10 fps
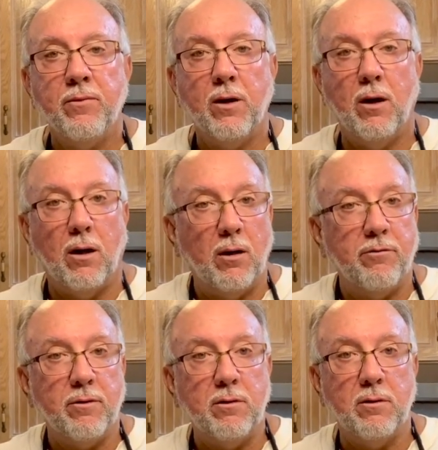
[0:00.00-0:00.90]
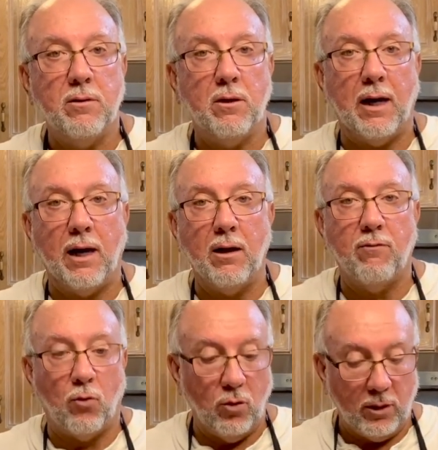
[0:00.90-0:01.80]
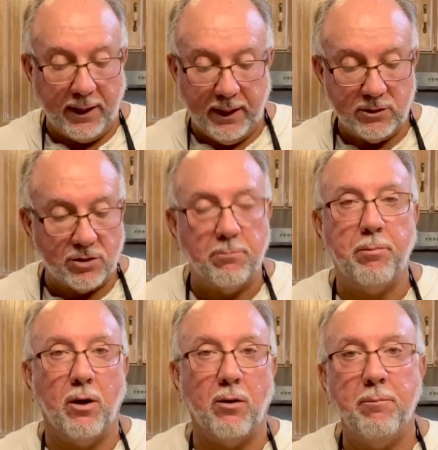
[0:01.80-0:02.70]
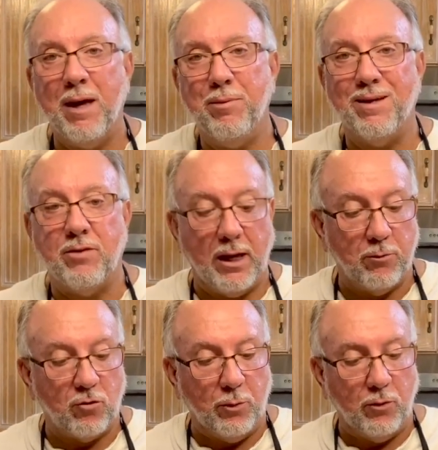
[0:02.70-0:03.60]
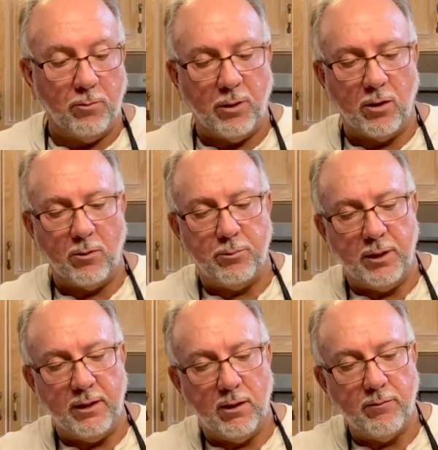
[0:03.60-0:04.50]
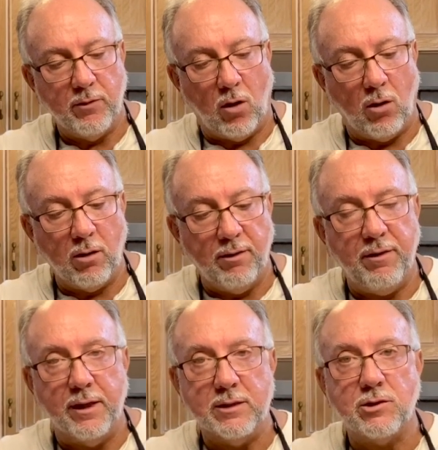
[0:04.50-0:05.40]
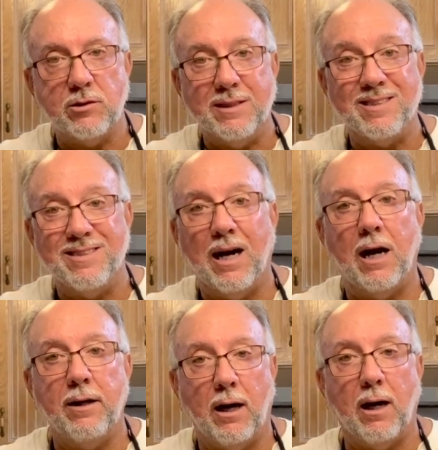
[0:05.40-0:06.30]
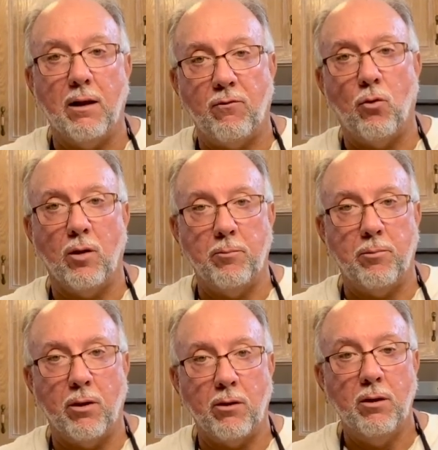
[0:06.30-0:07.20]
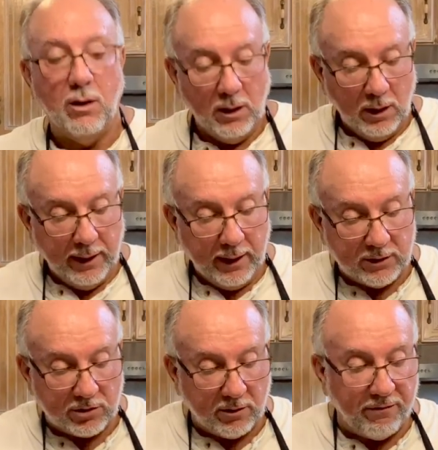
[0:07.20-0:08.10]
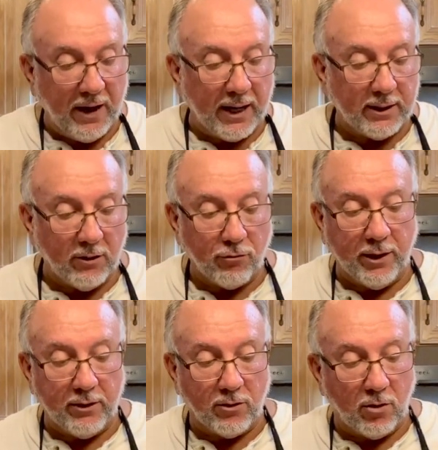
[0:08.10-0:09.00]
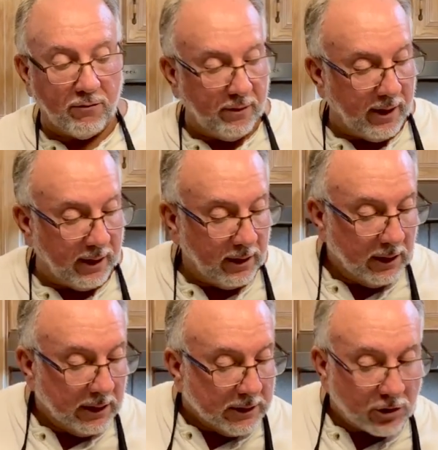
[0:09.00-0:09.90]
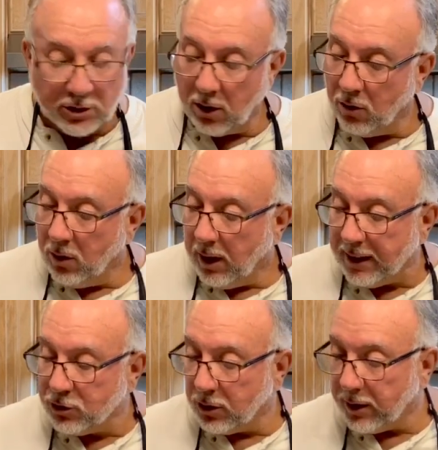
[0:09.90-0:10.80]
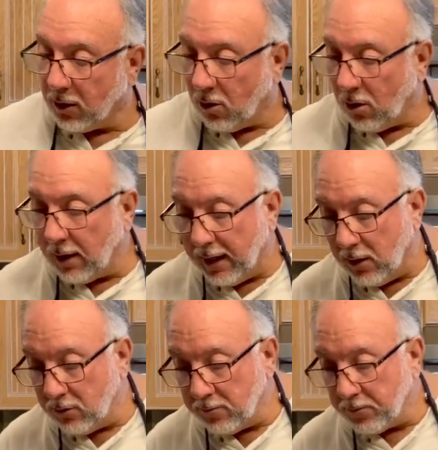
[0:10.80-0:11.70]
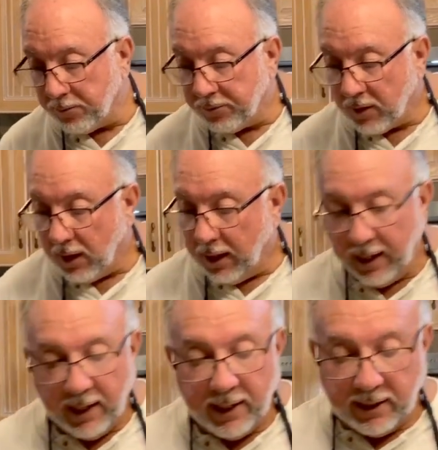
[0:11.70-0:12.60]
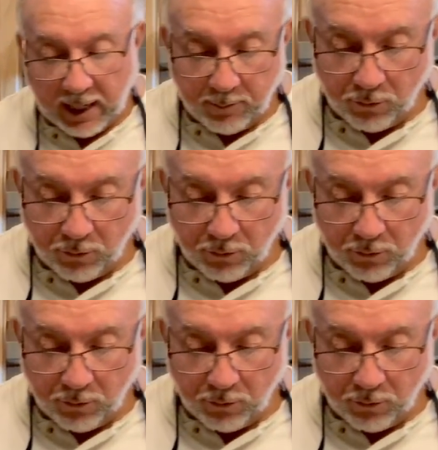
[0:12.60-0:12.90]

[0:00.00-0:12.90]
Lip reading: of olive oil and some butter, maybe a tablespoon of butter, but all of this is not olive oil and butter. It's the fat that rendered off of that. So I took it all out, and I'm